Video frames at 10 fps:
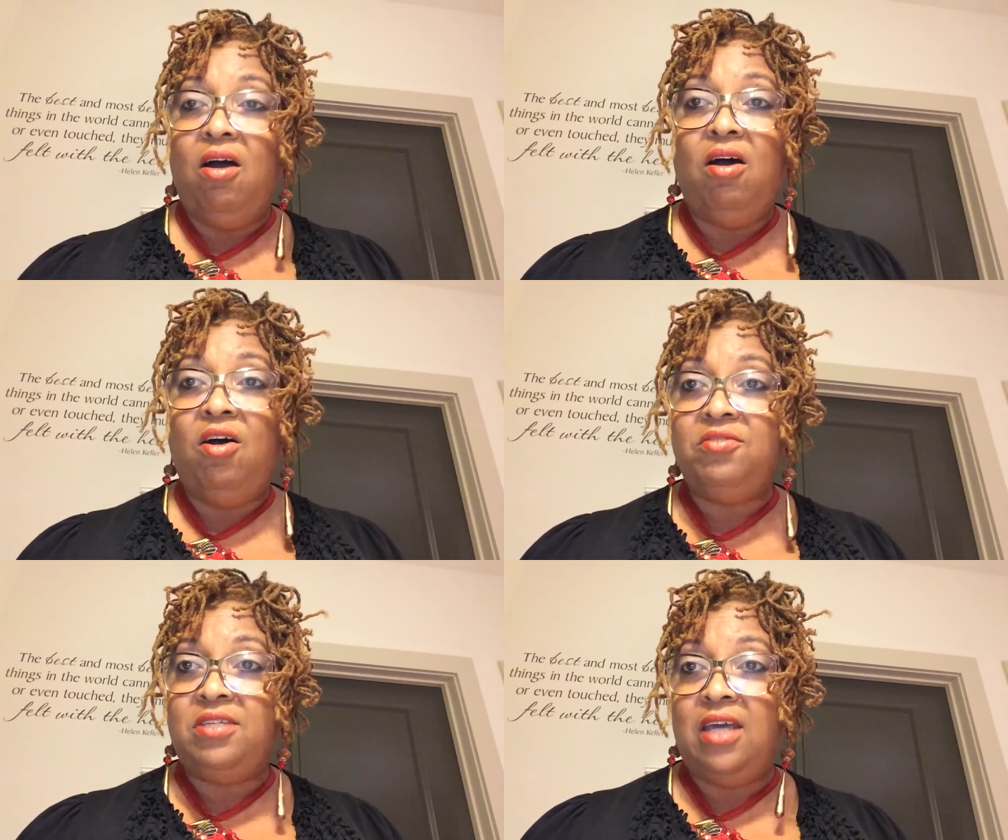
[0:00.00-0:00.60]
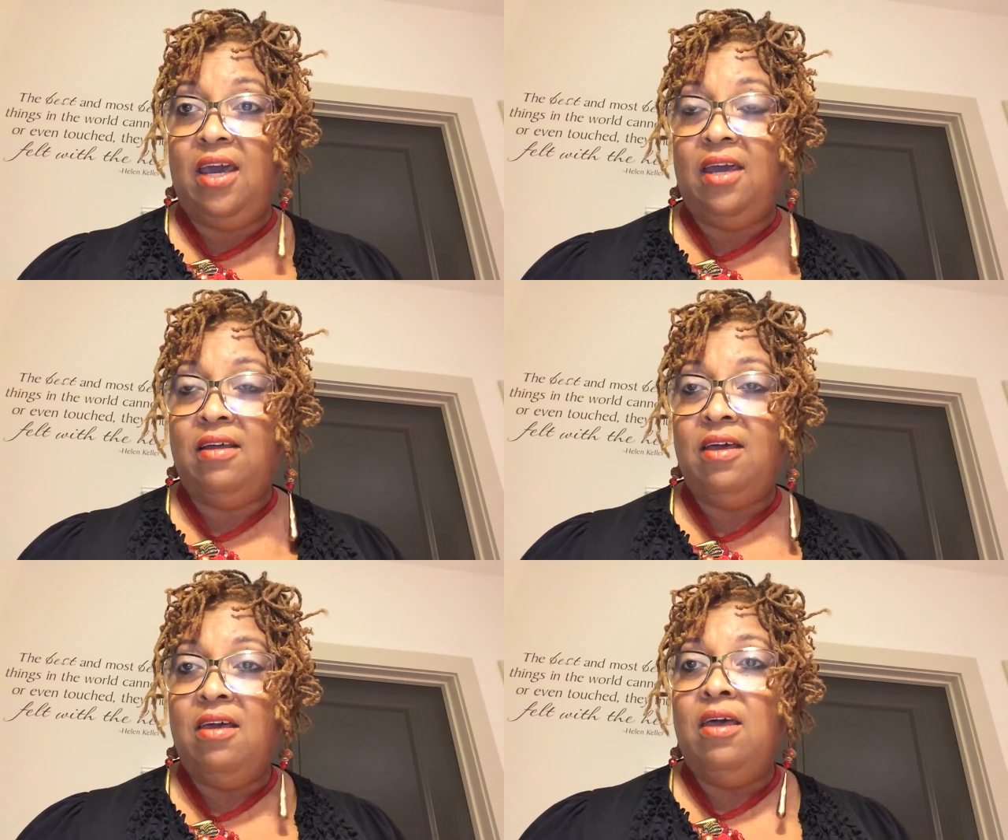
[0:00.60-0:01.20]
all
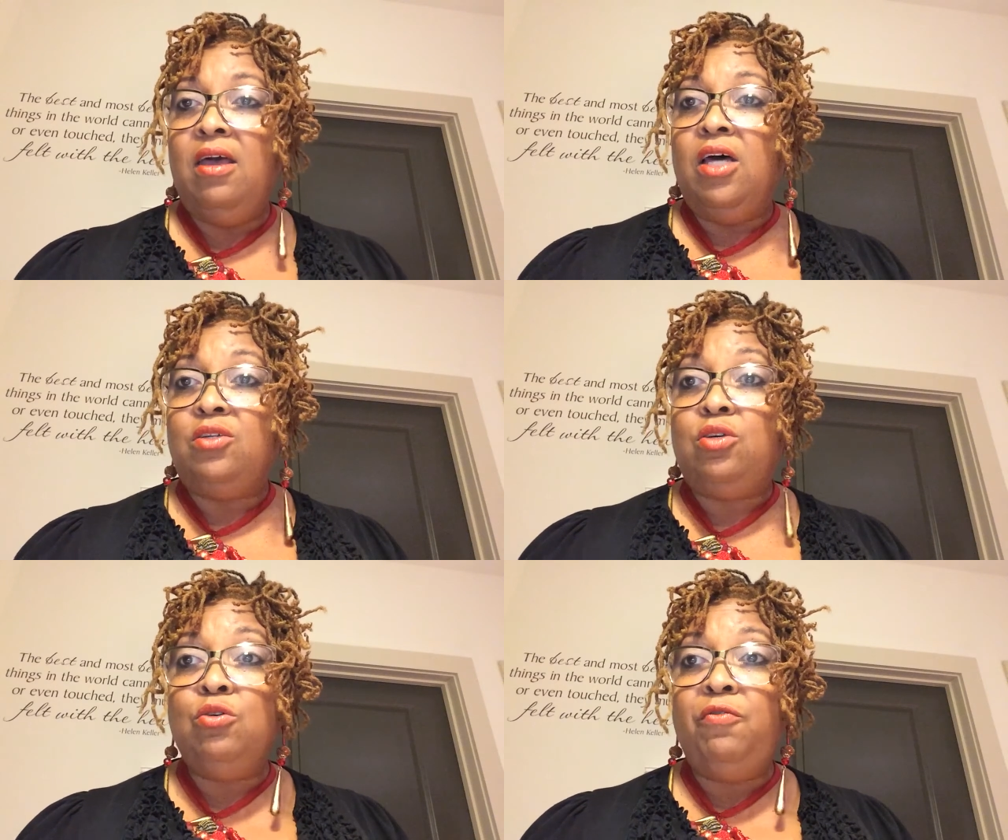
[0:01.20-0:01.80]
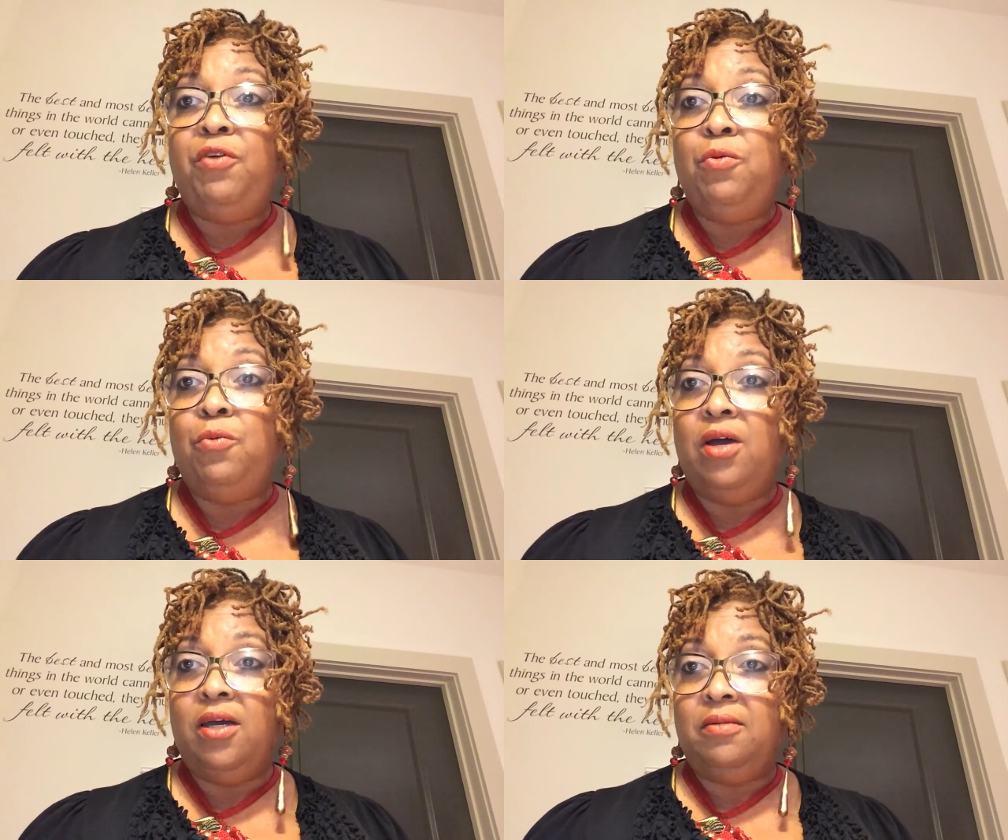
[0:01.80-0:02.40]
day, 2 for
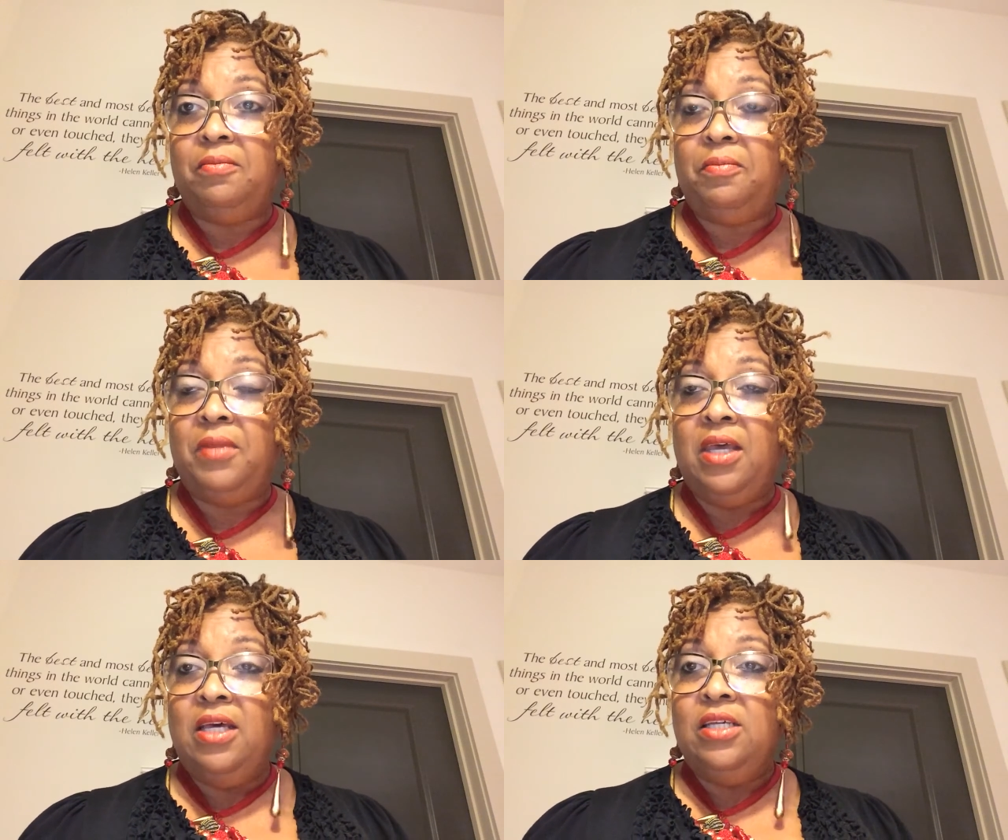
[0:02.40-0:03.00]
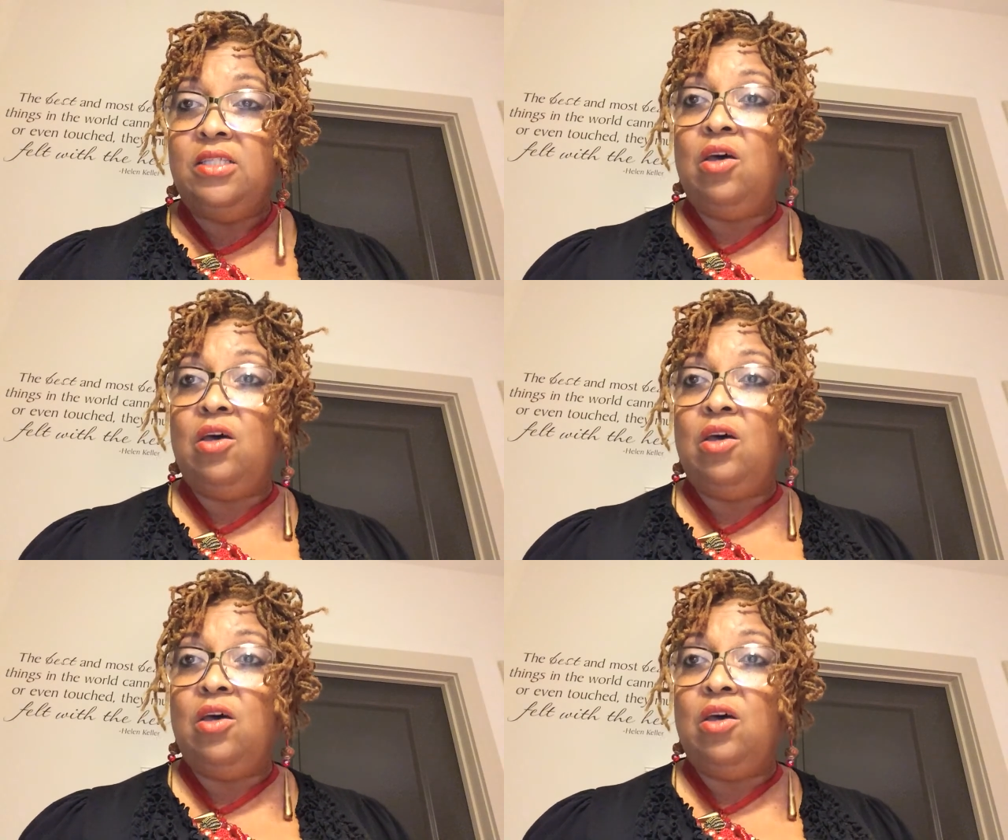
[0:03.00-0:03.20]
1.